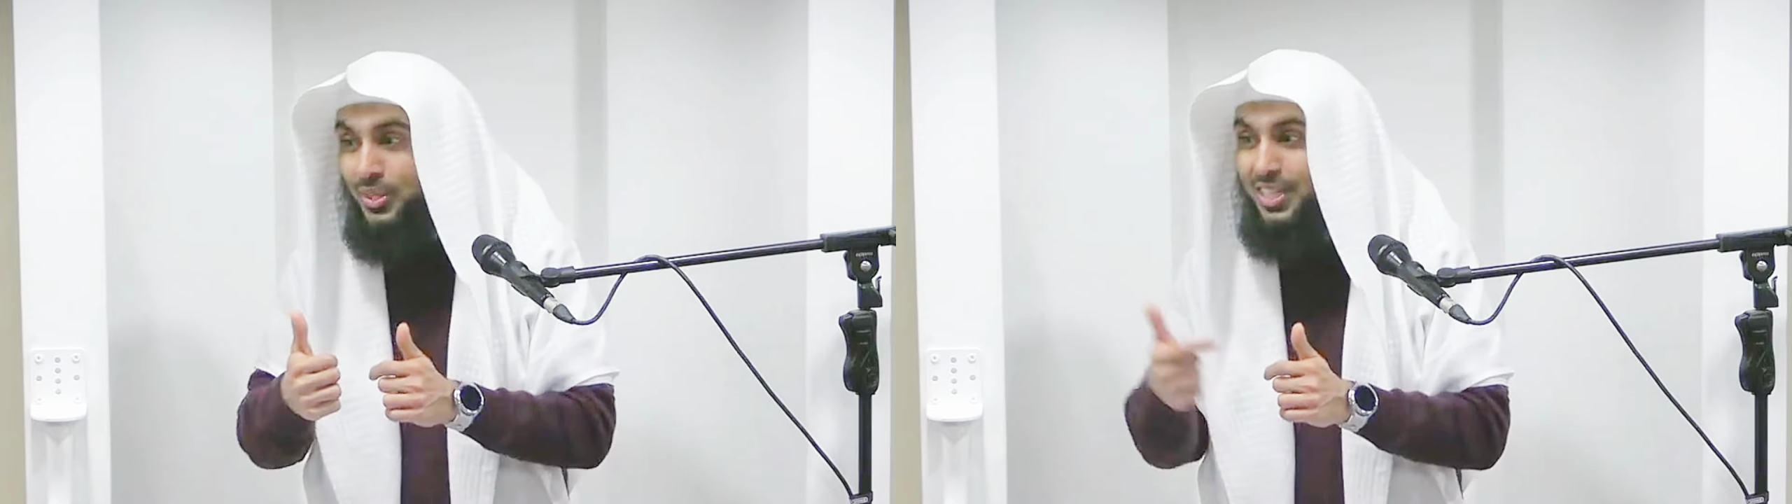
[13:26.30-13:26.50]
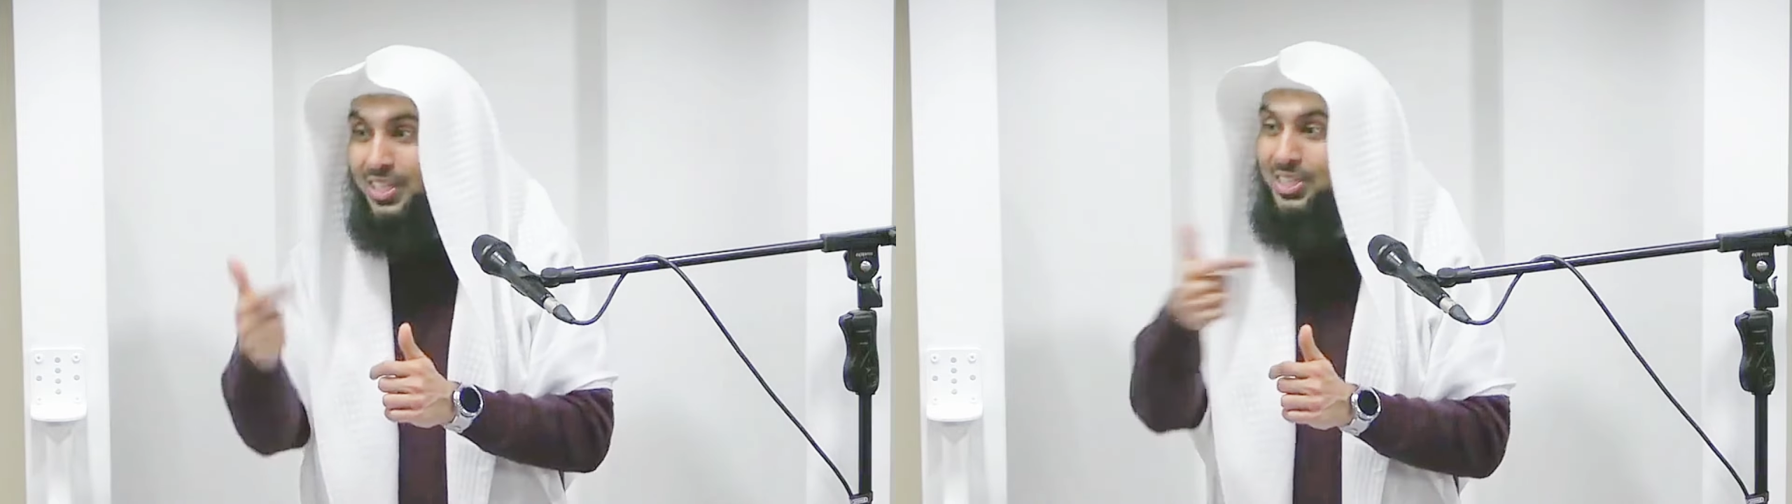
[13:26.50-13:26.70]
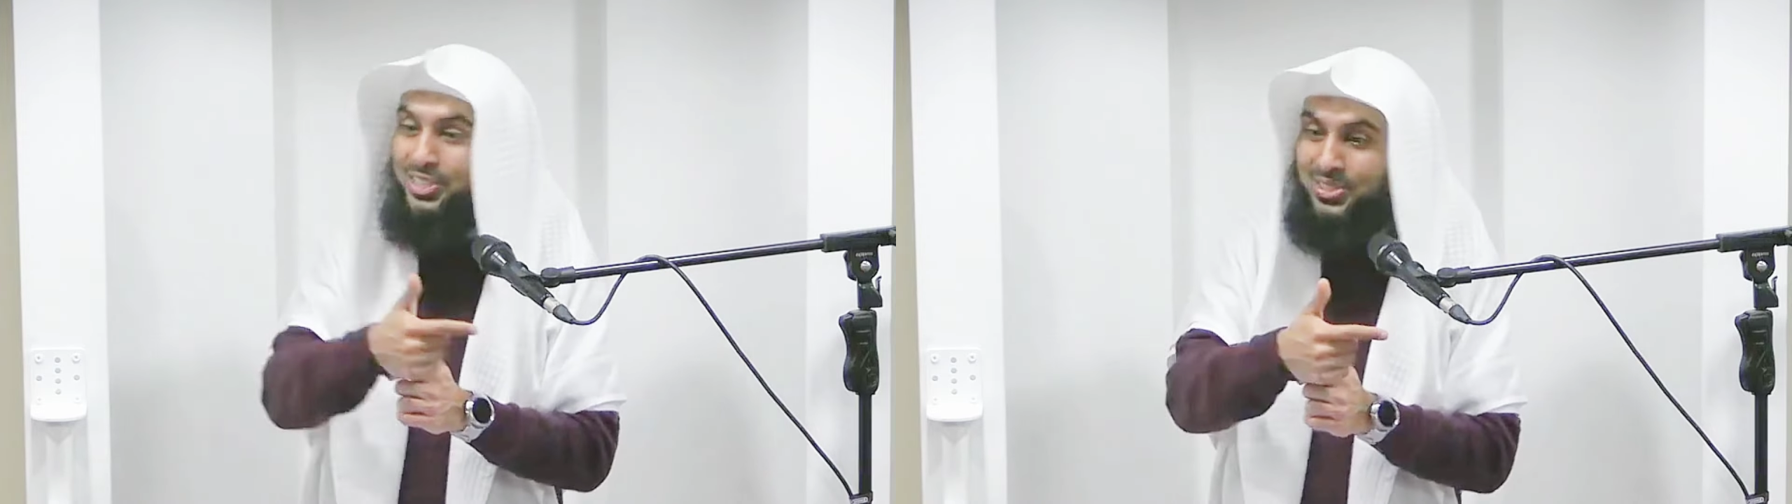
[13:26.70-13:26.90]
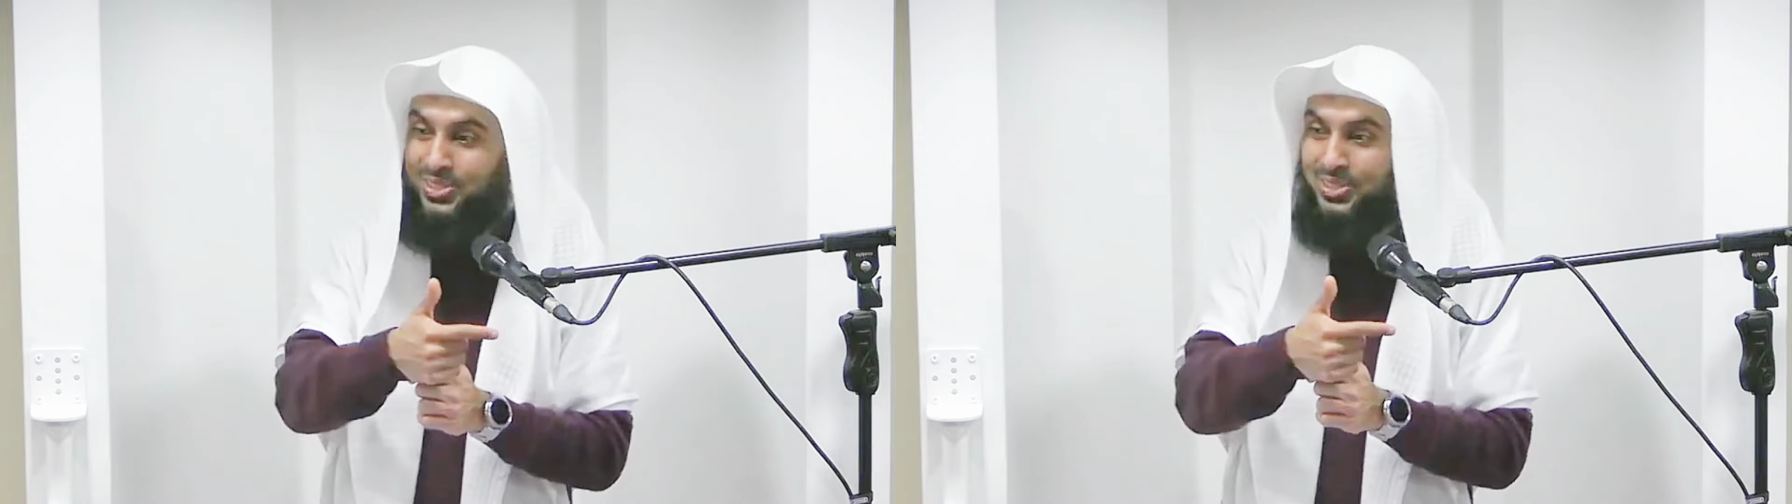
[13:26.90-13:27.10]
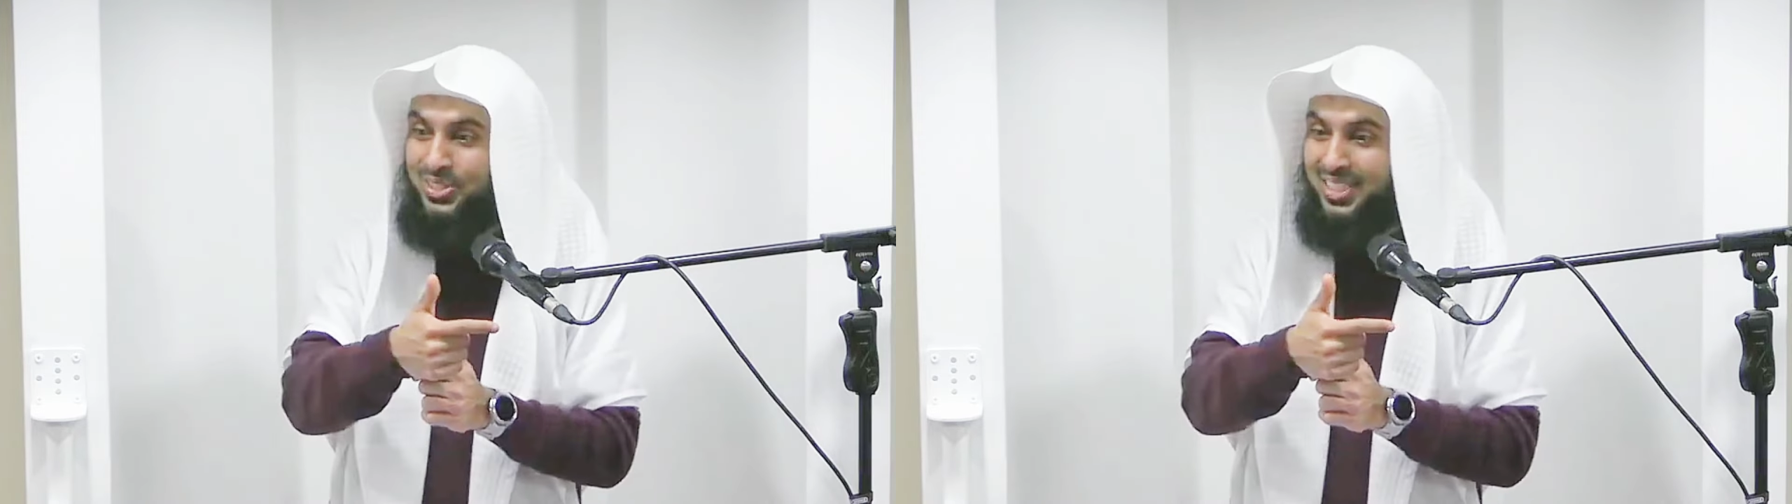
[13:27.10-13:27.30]
The
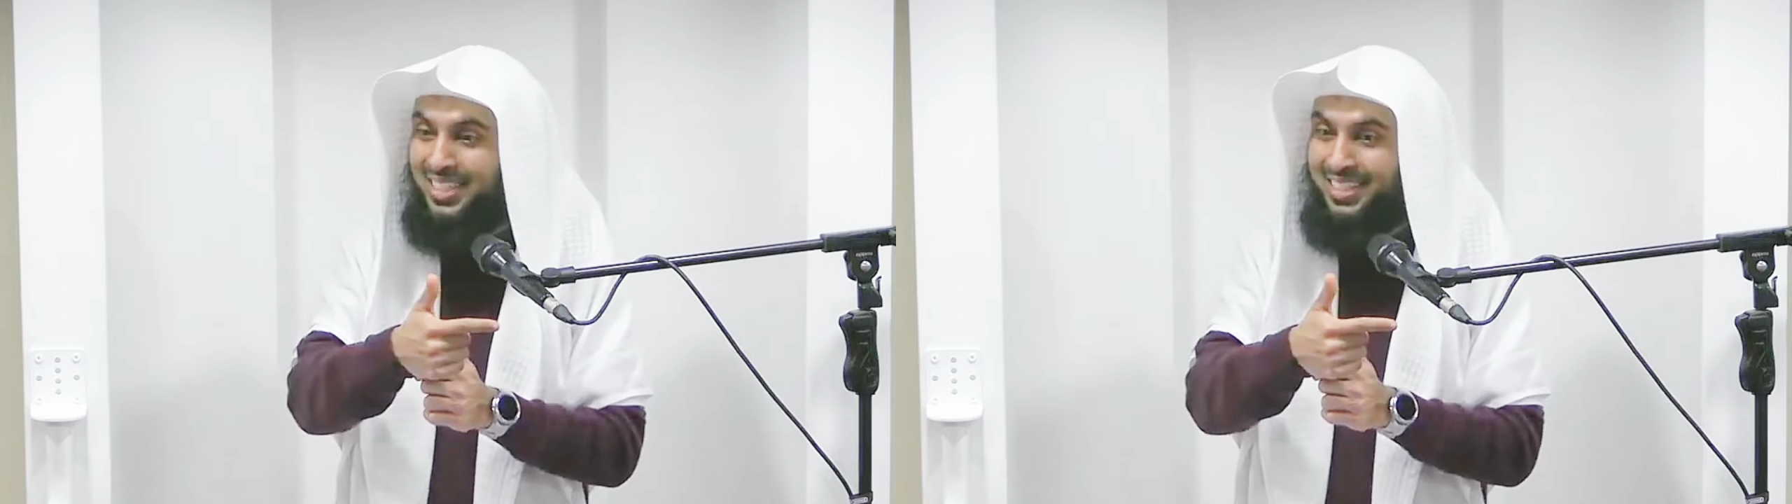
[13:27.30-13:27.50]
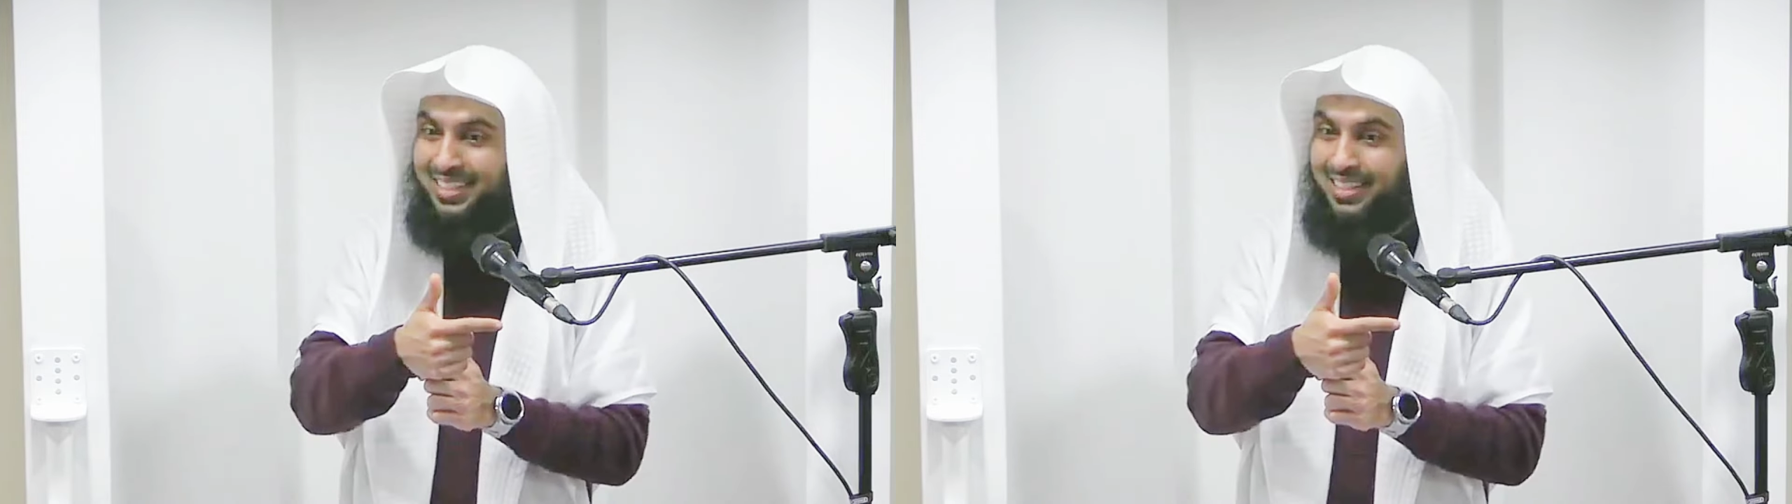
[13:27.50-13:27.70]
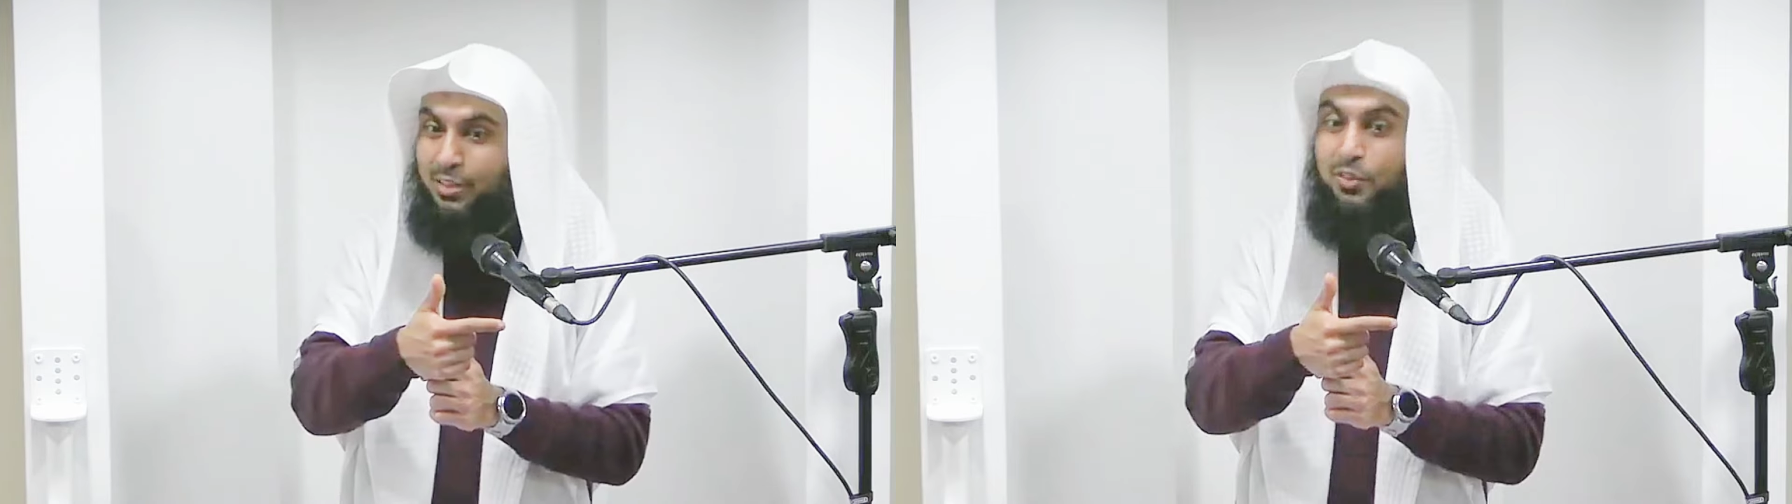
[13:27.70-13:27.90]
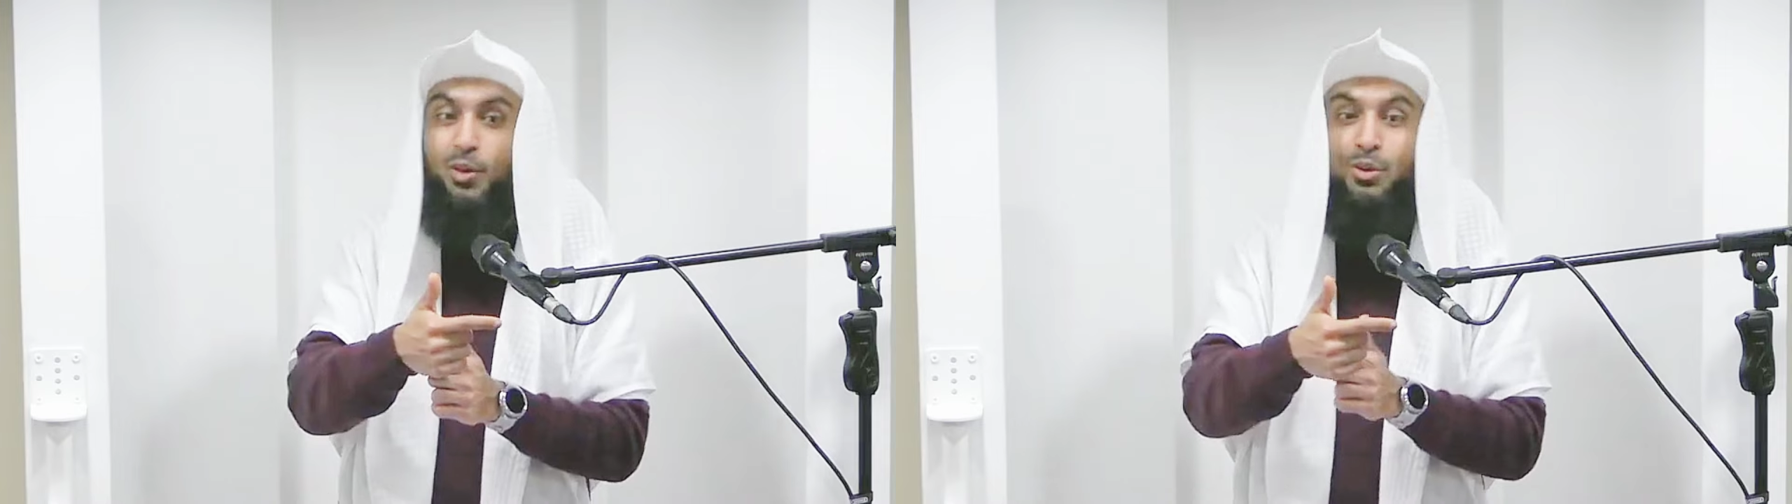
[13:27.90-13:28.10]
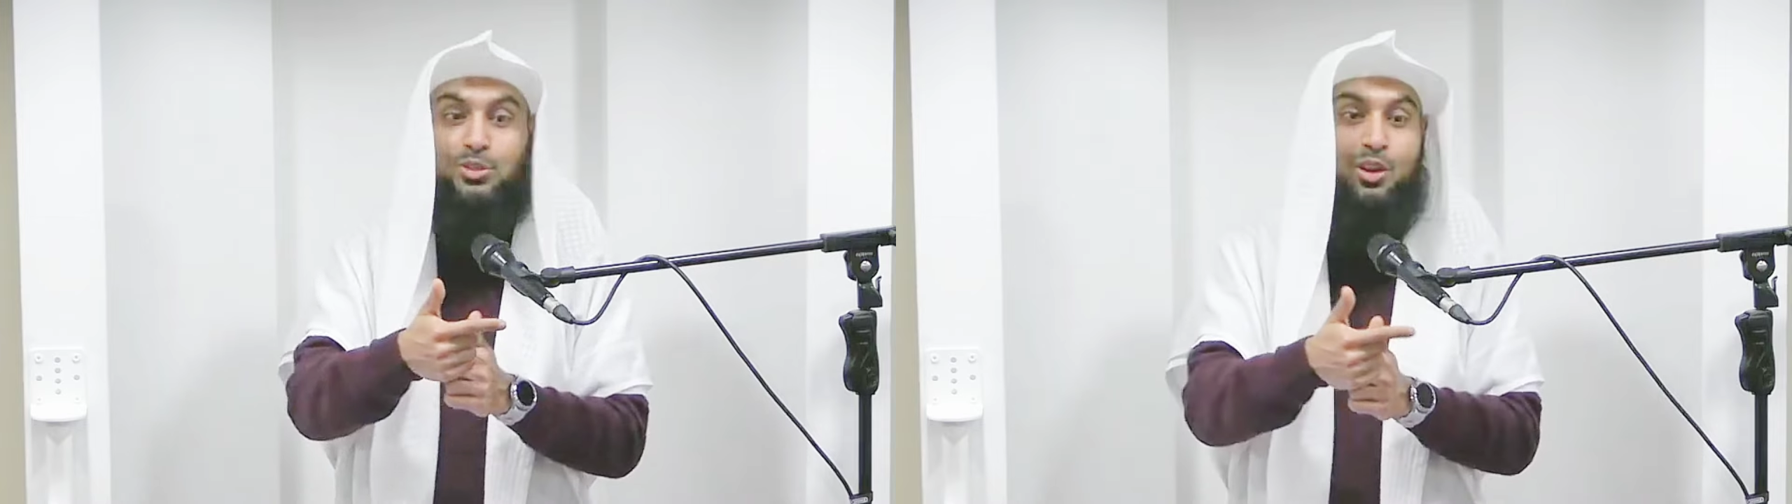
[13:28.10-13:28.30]
Christians. The followers